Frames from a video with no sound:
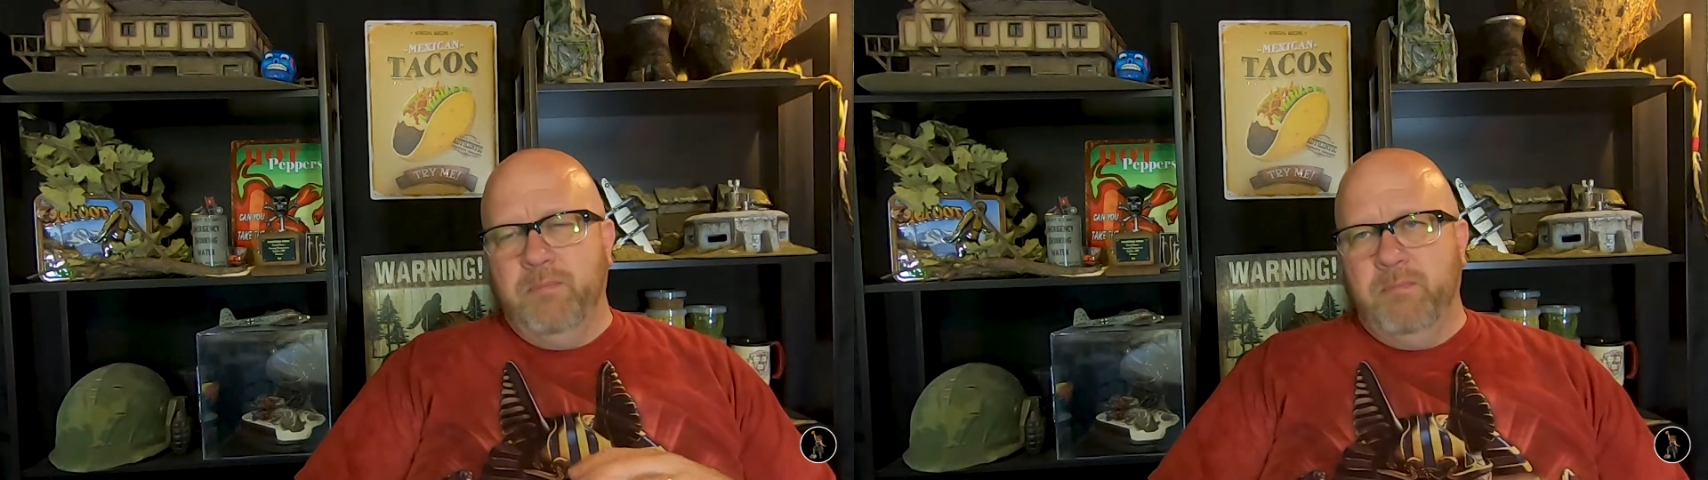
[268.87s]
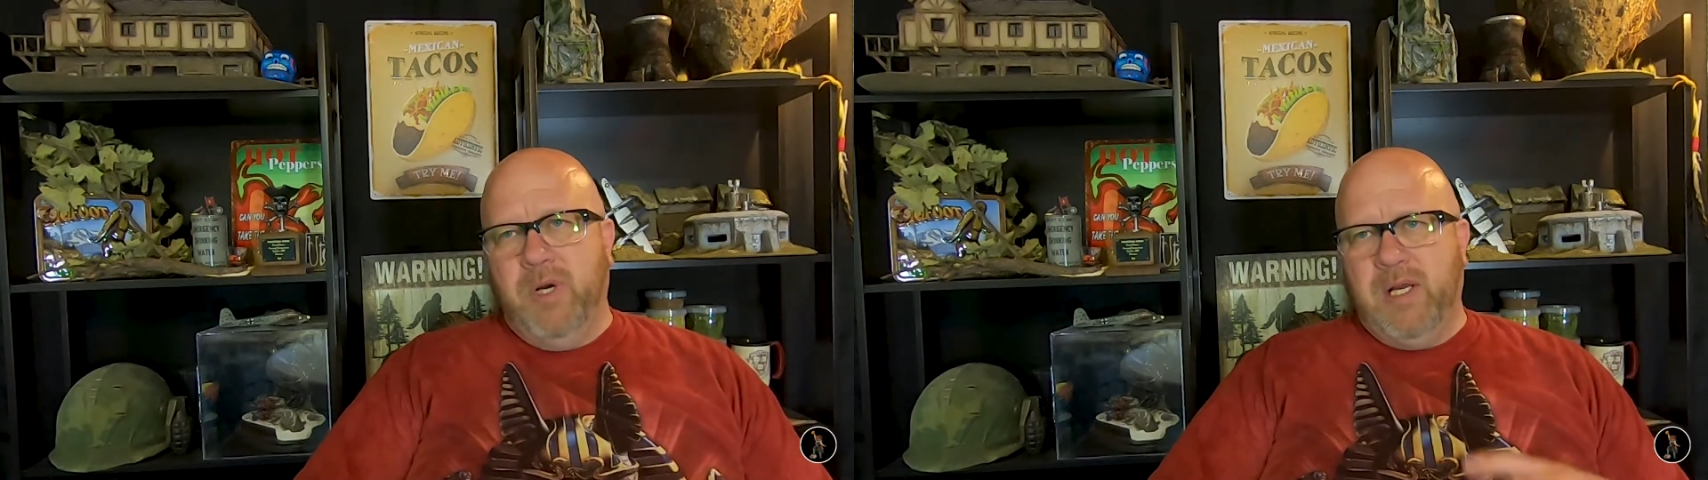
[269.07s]

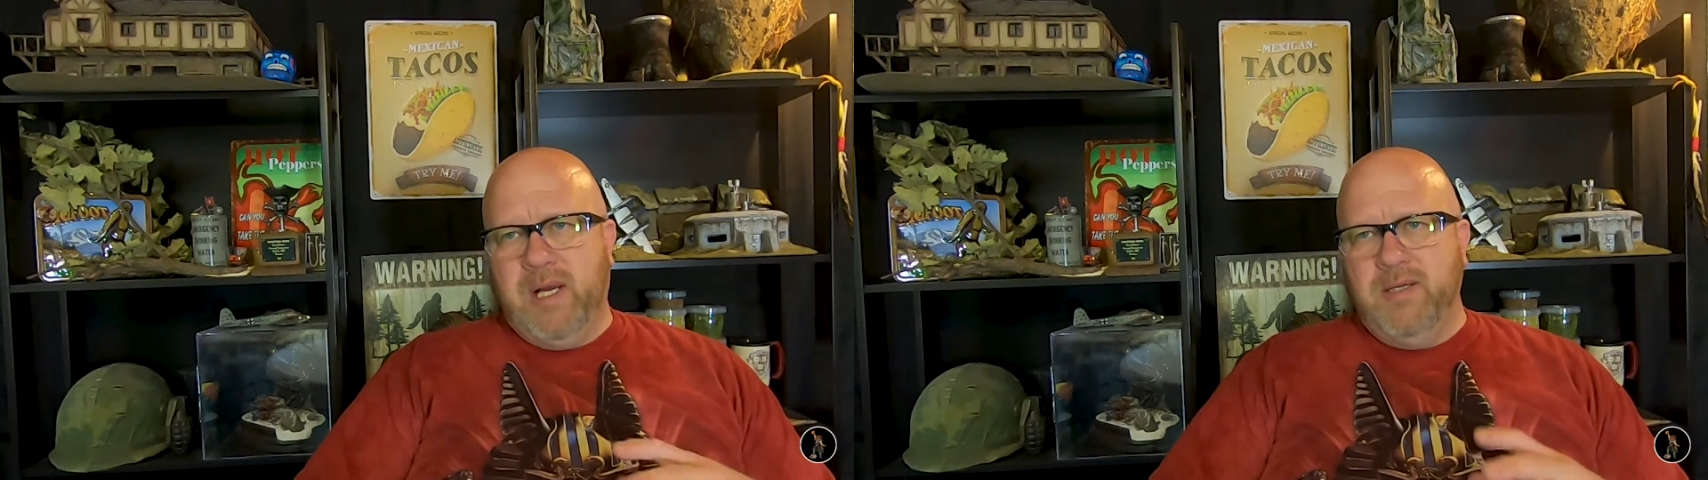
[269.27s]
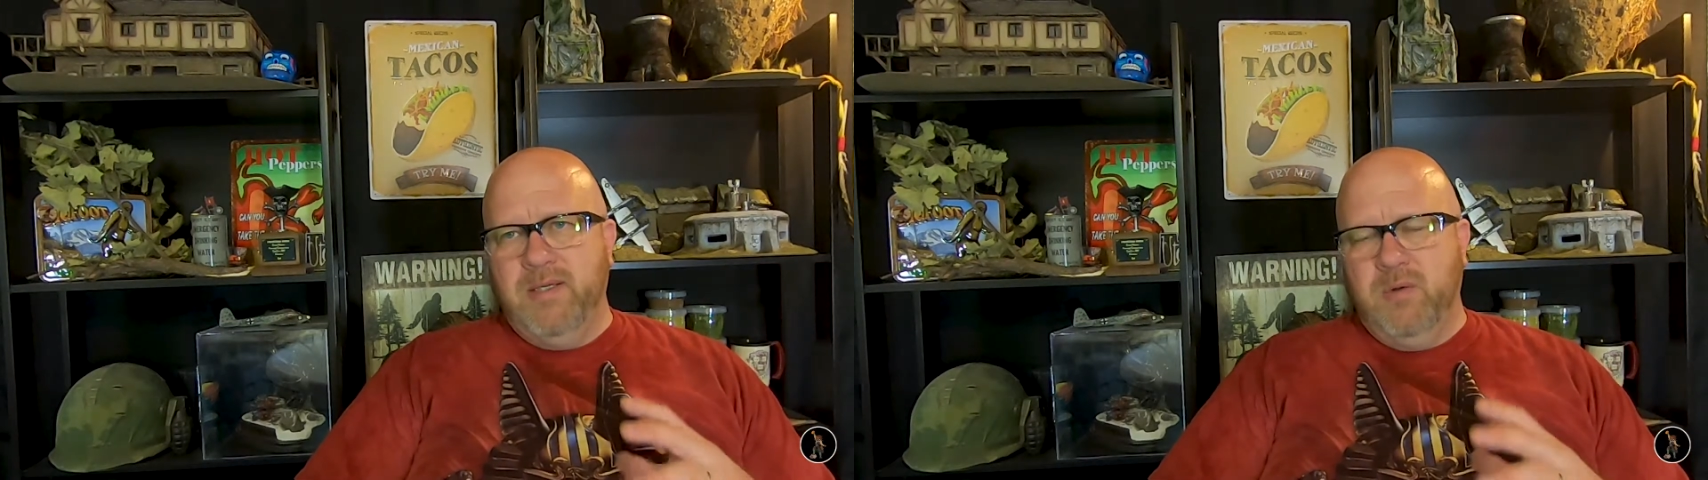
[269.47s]
But
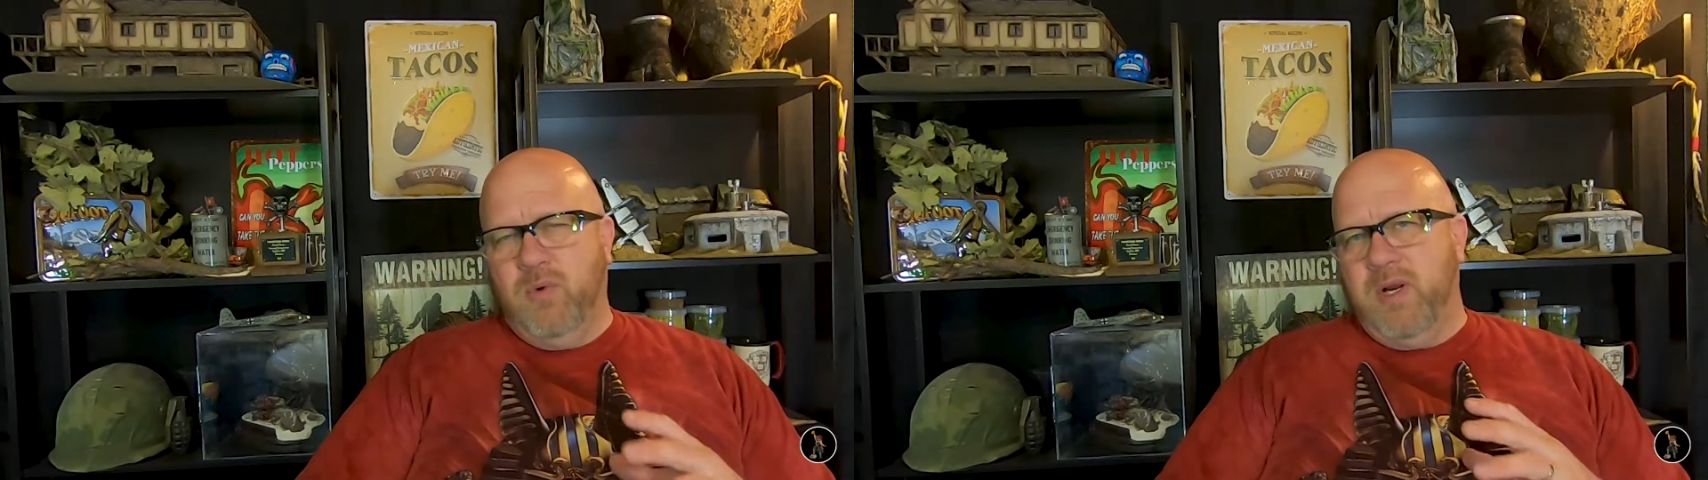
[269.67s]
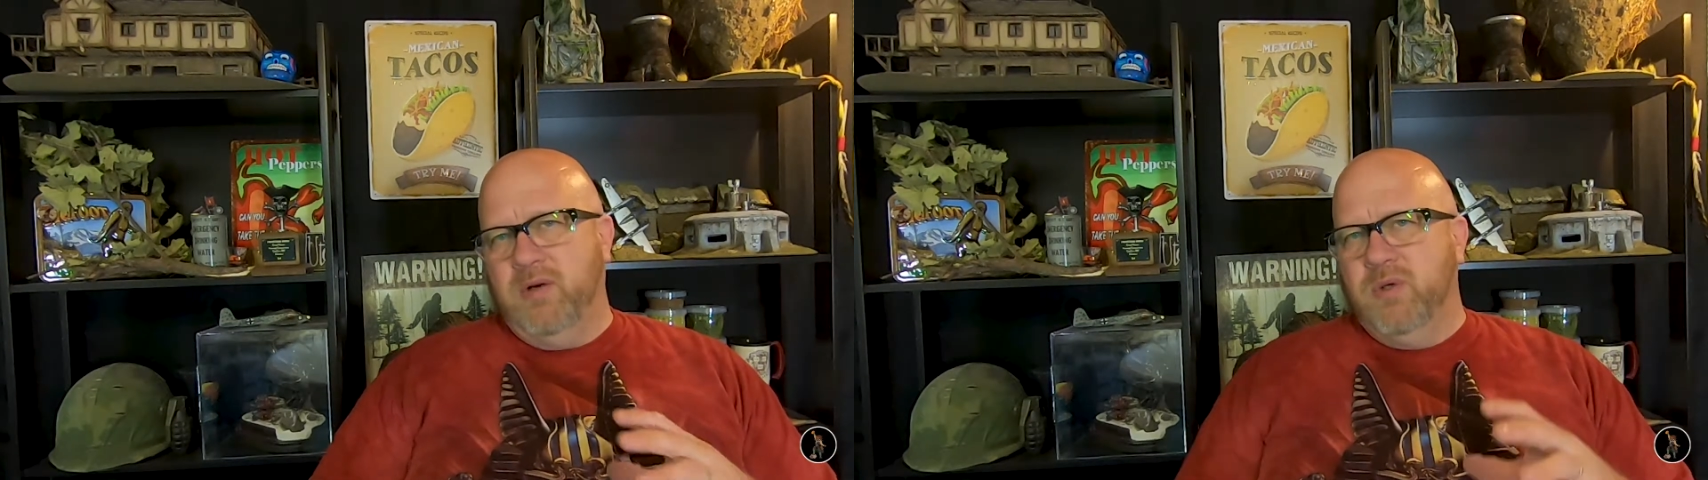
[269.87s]
I didn't
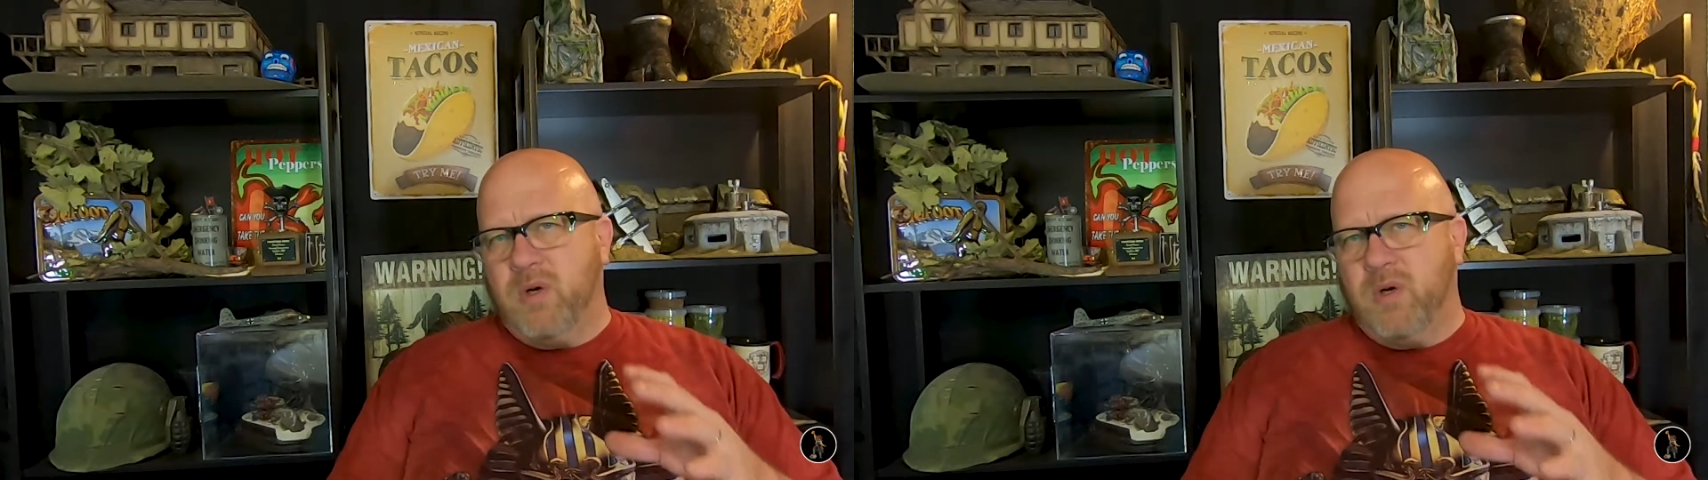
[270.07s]
want to do